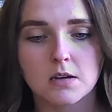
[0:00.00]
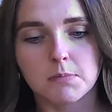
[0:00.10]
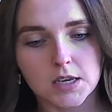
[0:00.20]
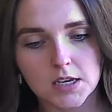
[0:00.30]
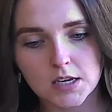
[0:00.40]

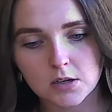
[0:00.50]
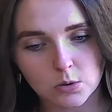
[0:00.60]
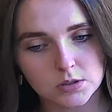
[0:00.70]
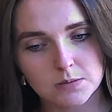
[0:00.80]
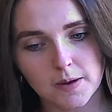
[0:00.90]
me
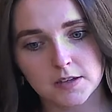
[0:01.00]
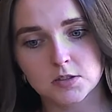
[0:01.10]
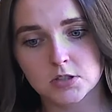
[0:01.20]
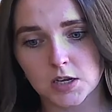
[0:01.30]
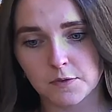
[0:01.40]
holding my
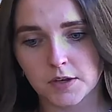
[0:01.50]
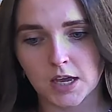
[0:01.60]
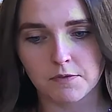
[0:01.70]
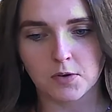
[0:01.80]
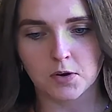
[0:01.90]

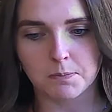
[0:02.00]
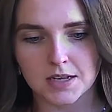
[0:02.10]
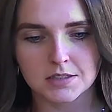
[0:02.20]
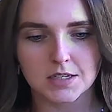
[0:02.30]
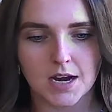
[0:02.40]
certificate for
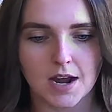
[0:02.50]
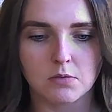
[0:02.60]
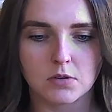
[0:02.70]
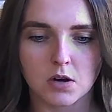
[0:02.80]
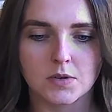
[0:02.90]
best
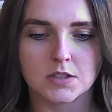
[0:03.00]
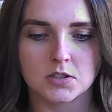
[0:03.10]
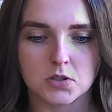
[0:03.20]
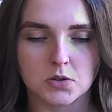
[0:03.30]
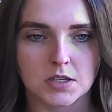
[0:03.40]
outgoing
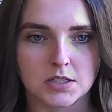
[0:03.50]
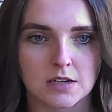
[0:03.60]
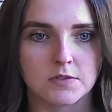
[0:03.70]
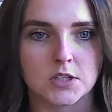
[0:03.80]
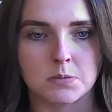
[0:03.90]
student
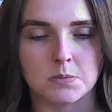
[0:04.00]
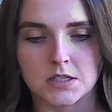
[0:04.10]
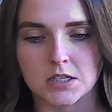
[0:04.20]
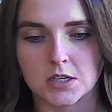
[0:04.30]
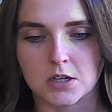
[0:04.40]
at
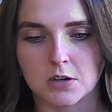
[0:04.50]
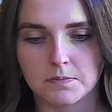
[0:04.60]
Vijayandir.